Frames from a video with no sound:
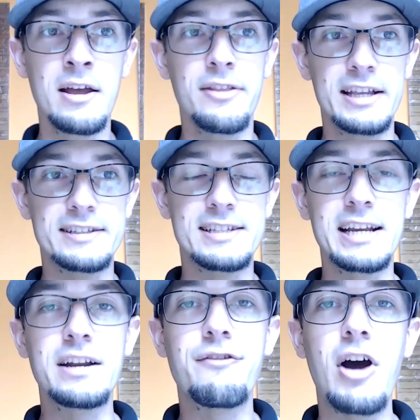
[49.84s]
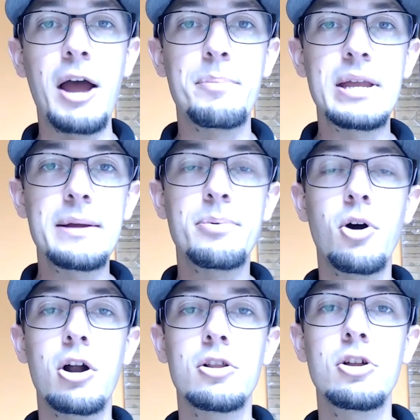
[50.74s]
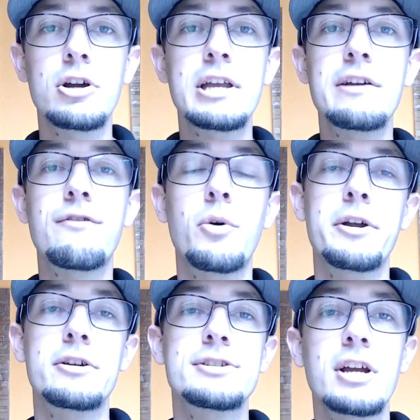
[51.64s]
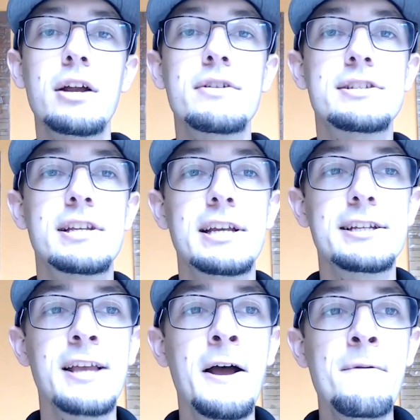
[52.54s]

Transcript: That signify people are looking for your services,